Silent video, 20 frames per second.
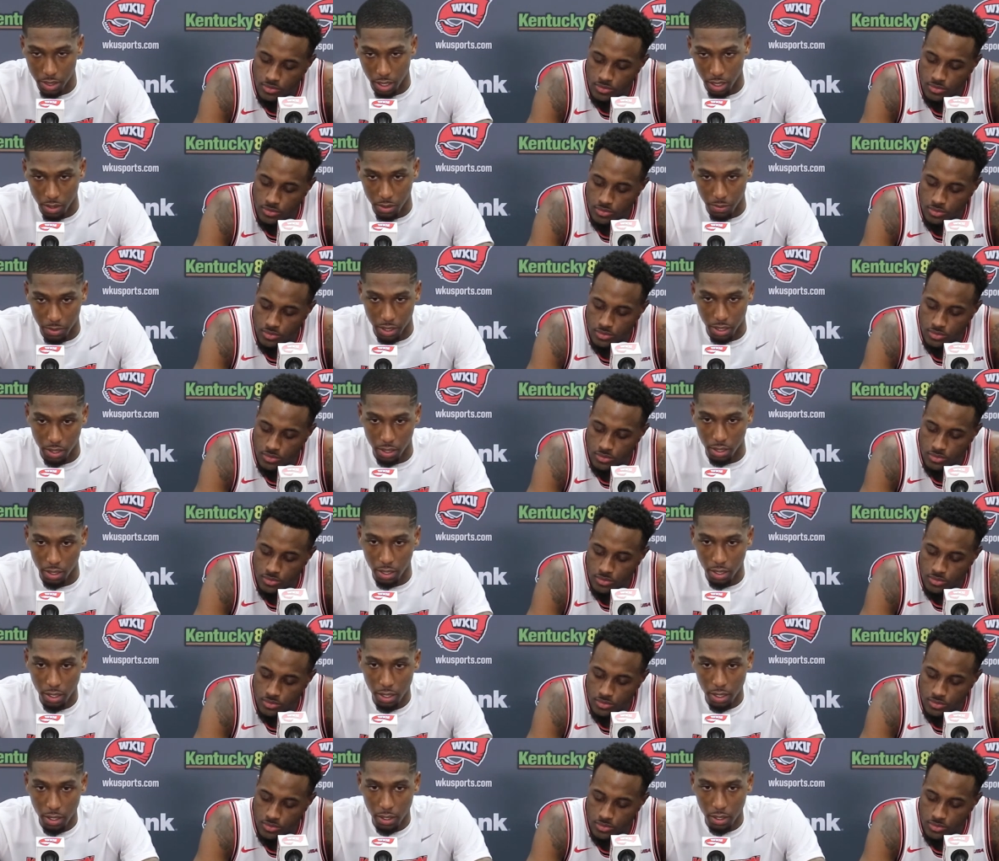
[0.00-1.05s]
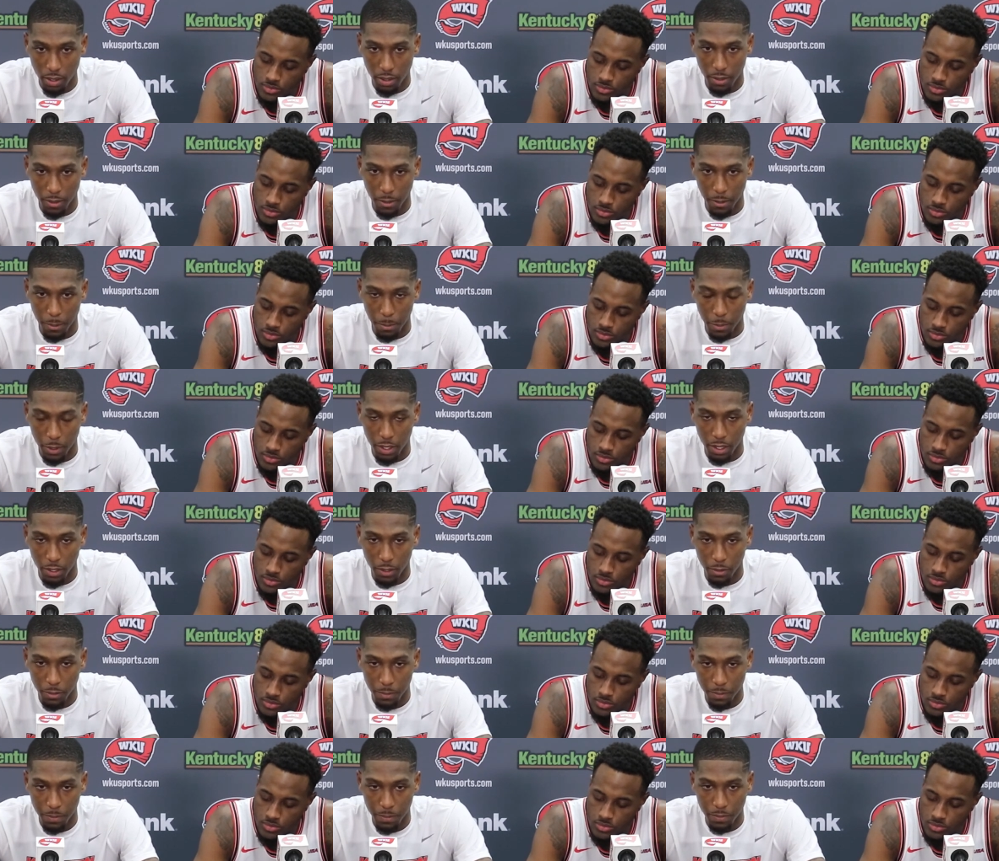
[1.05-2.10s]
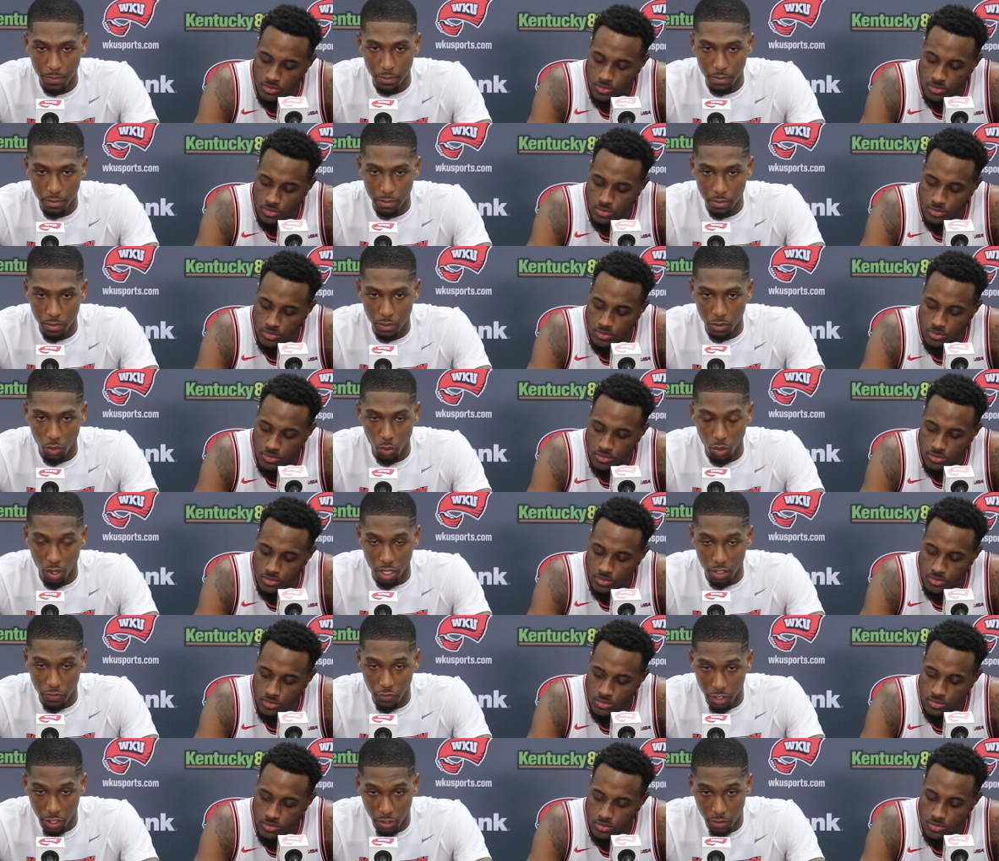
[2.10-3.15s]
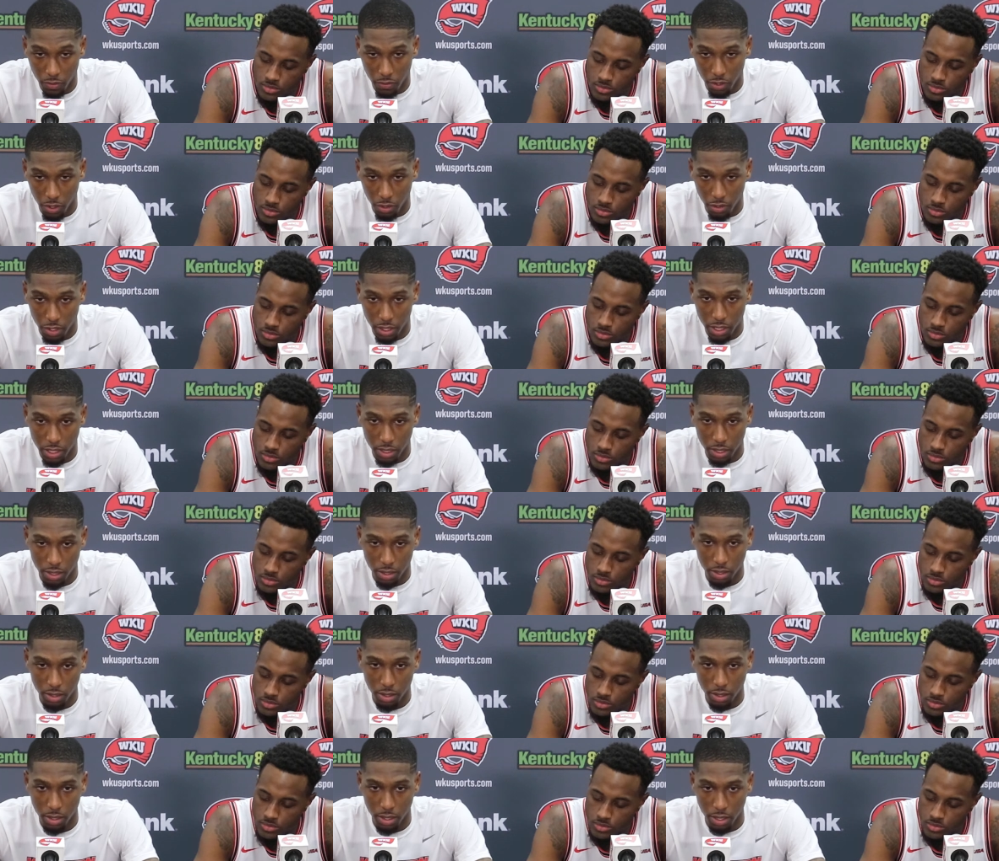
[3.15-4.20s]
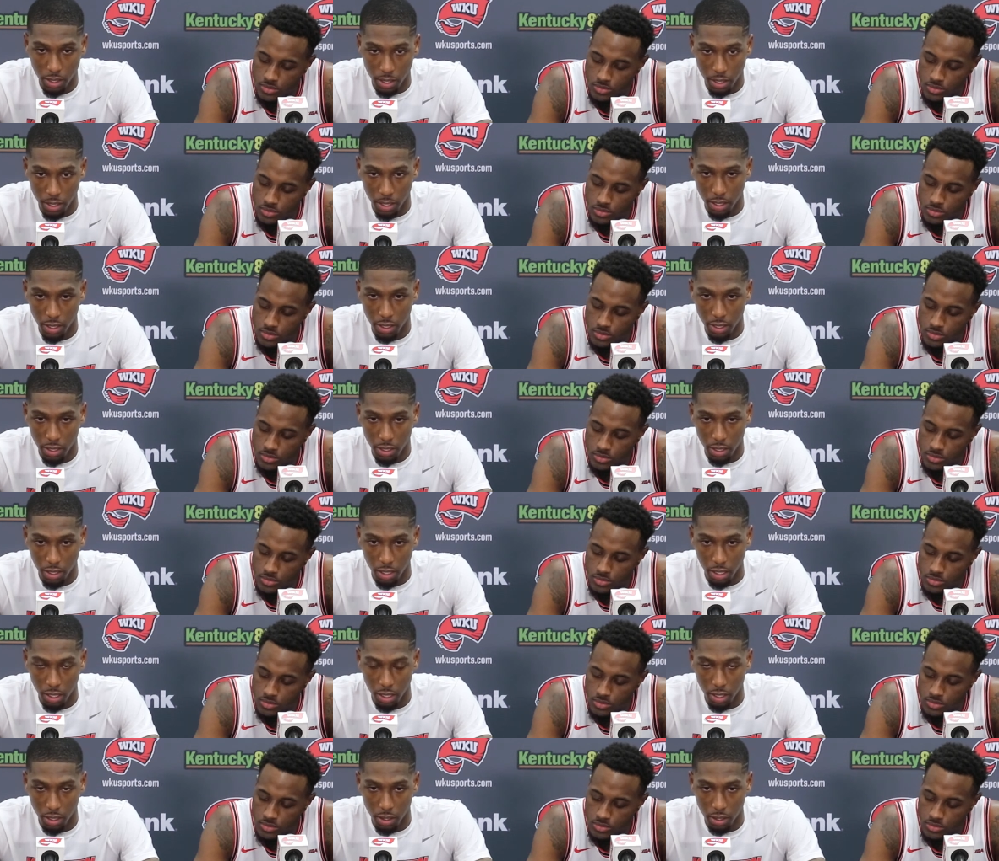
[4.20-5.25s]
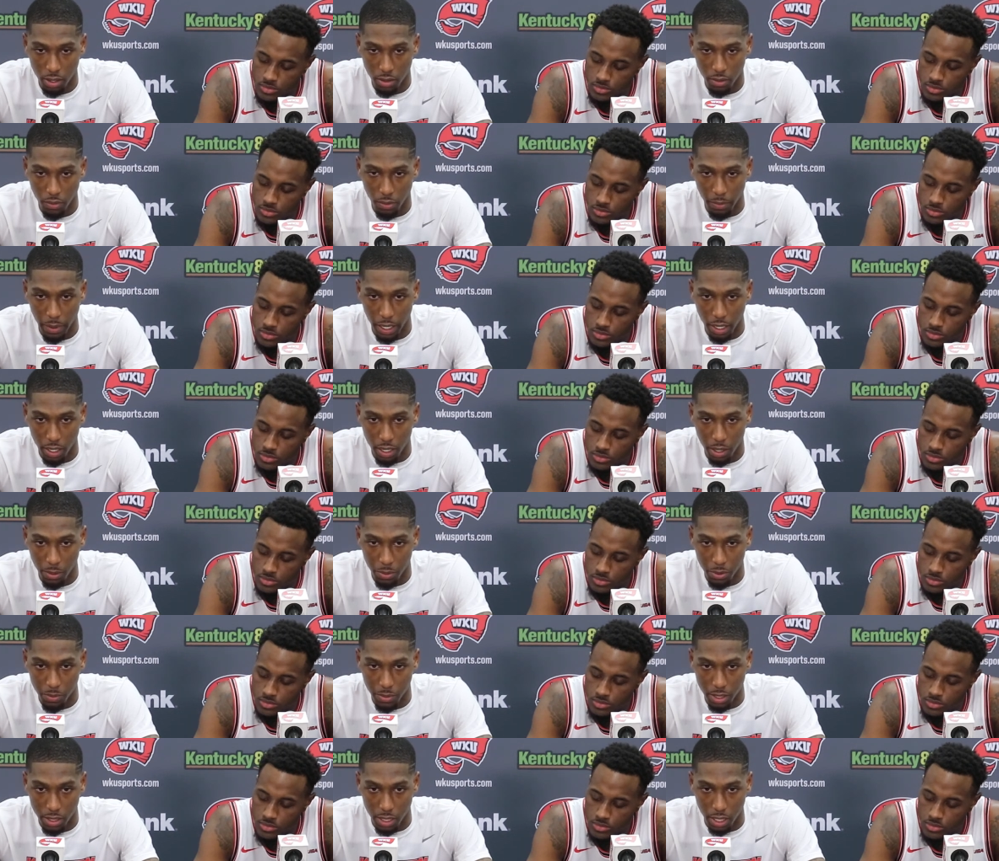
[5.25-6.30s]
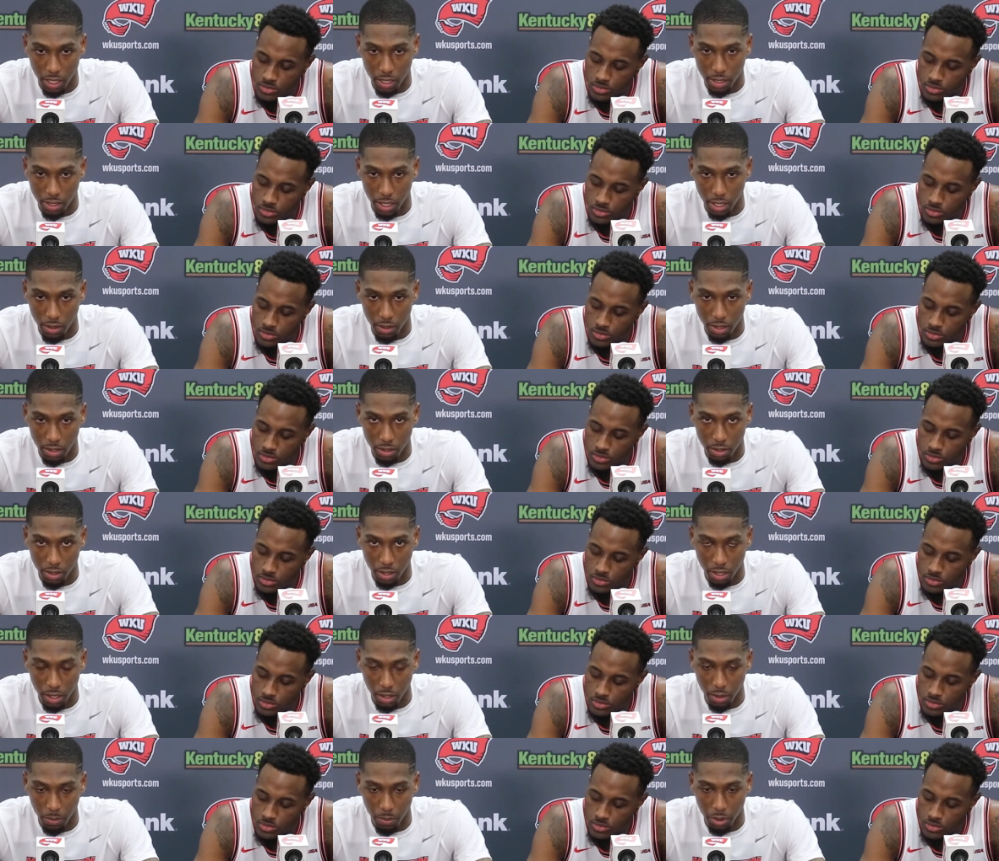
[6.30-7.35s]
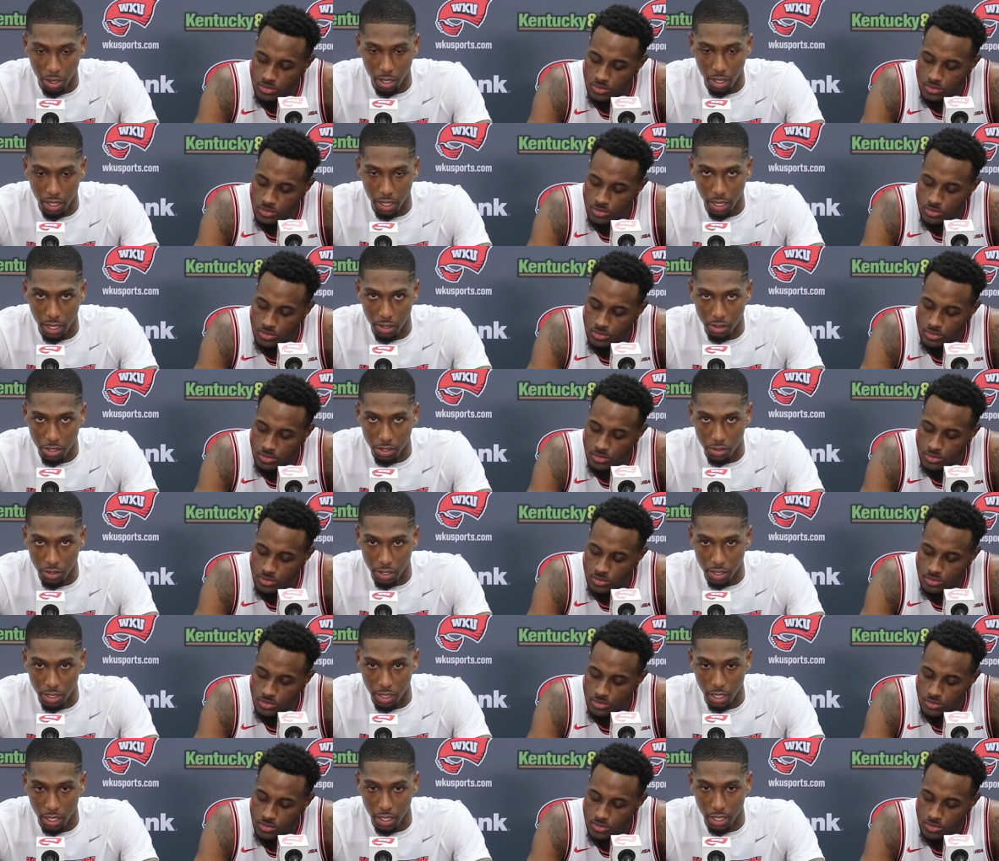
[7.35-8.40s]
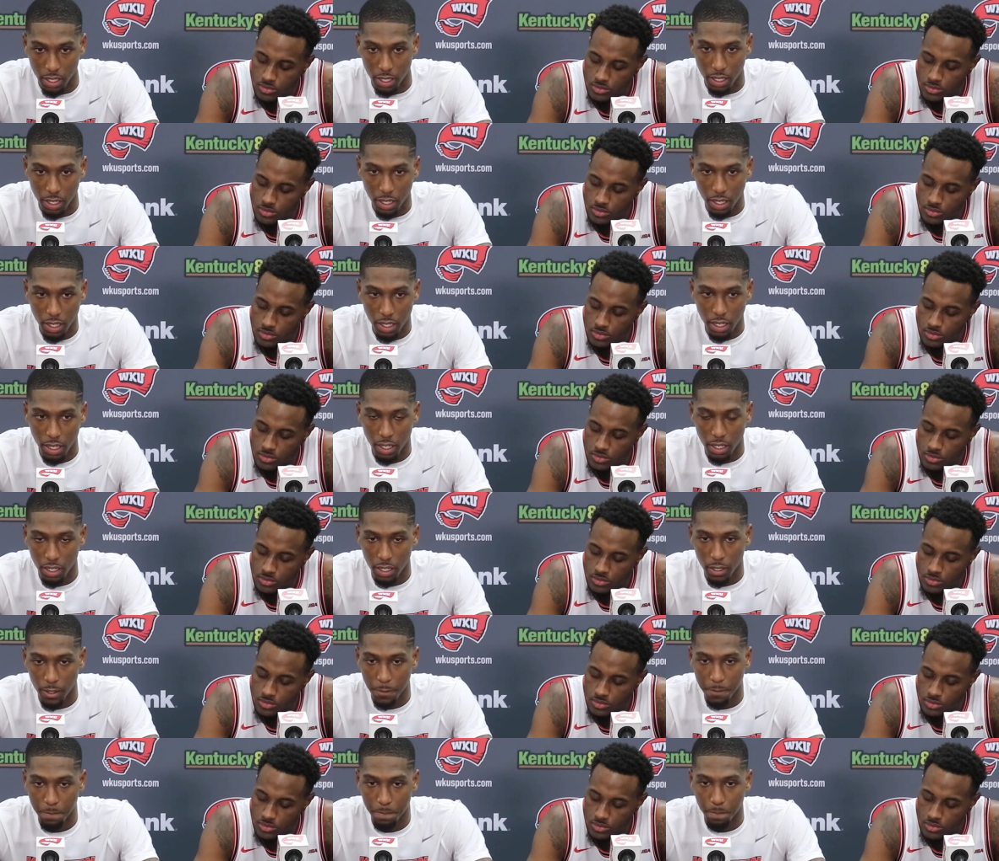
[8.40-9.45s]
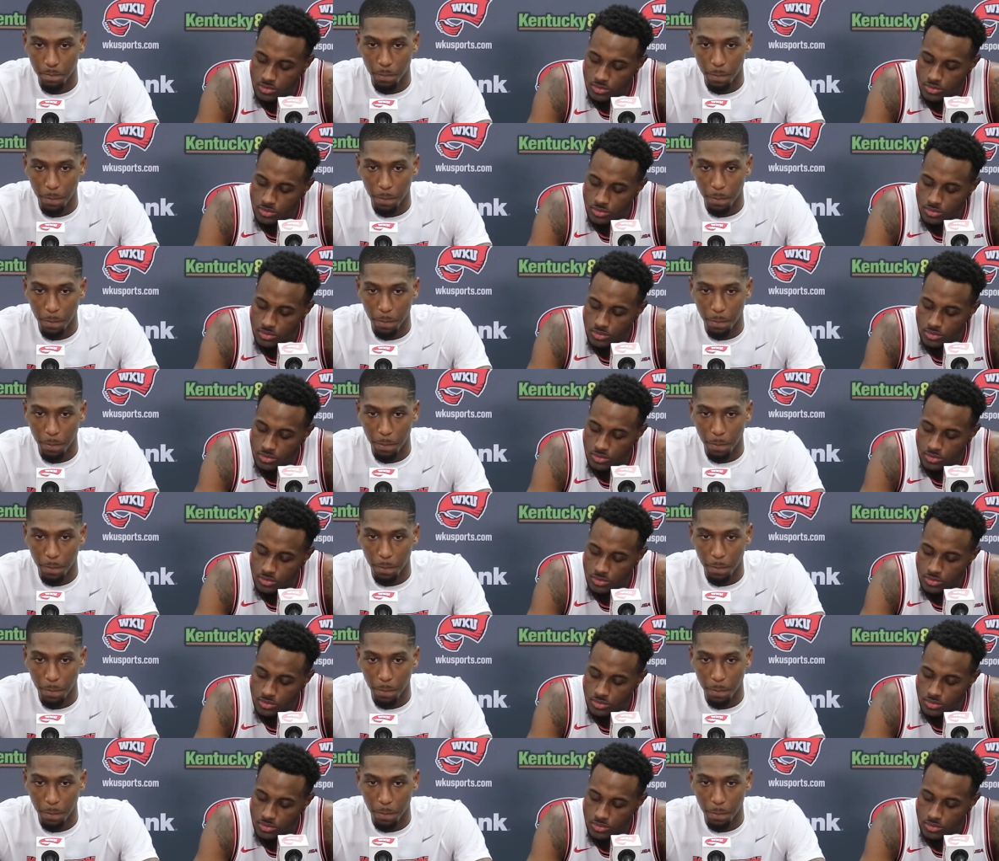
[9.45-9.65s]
Speaker 1: shots. But um, you know, we watch film for a reason, and you know we made a couple of mistakes that you know pointed out to us that. Um,